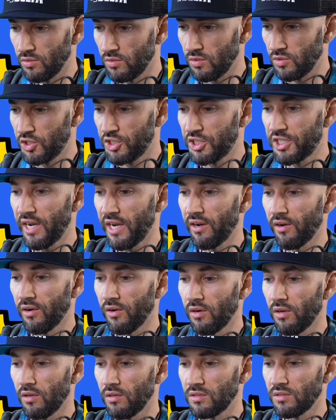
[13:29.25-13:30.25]

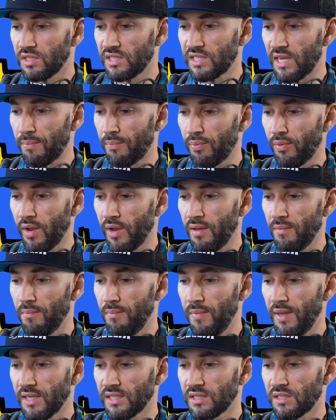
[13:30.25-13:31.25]
Shared, separate,
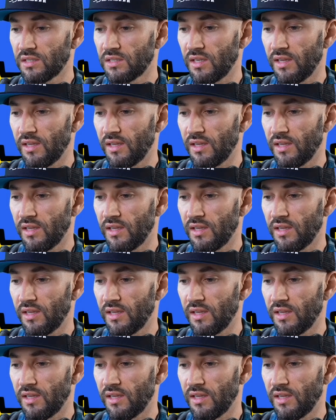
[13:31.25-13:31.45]
mixed.